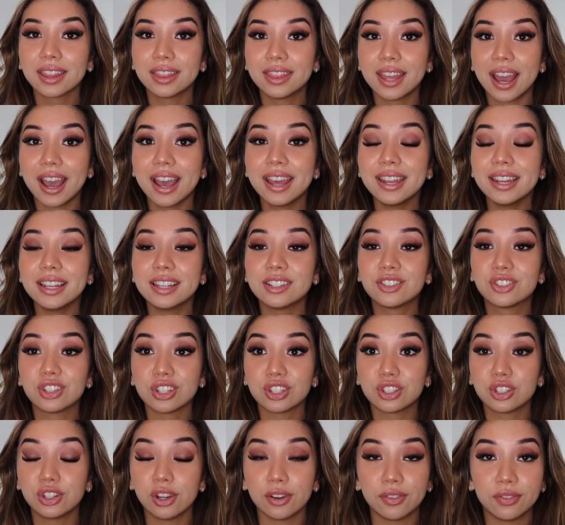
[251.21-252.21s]
That is
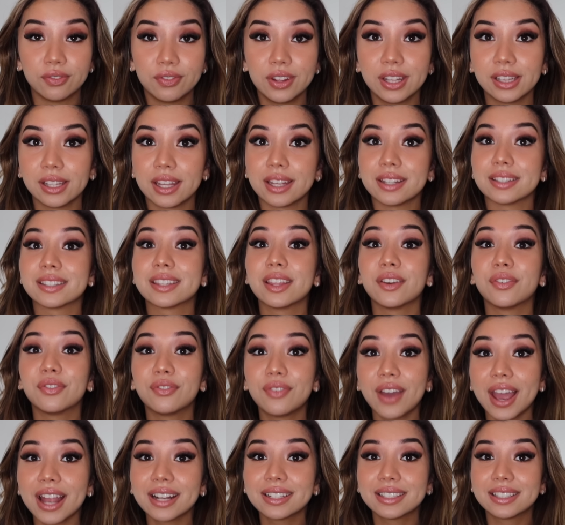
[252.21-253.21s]
just your feelings. The
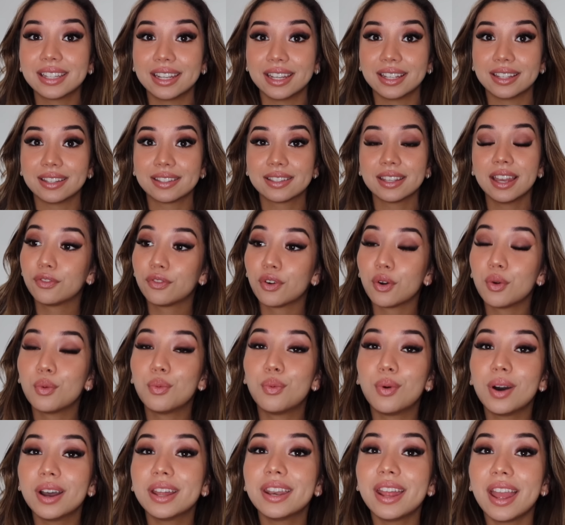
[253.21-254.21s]
fact is, for
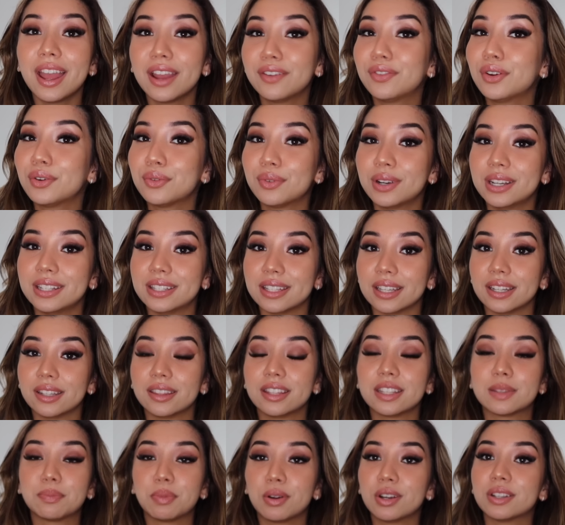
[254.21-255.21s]
whatever
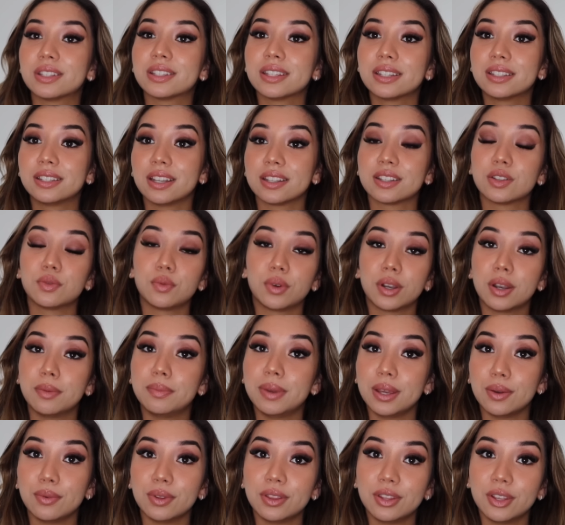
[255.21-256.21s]
reason, this person doesn't want to
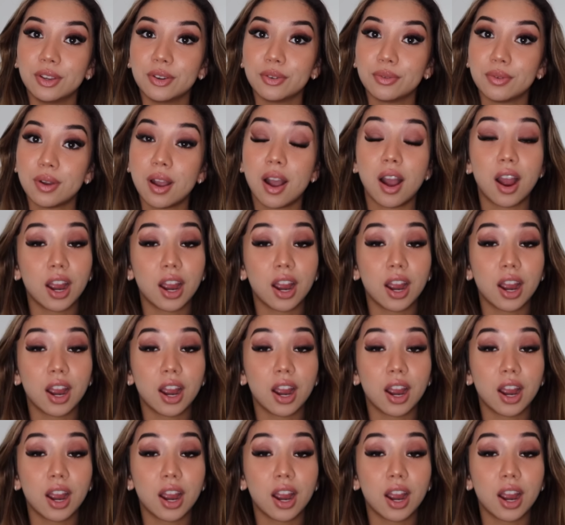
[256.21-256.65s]
be with you.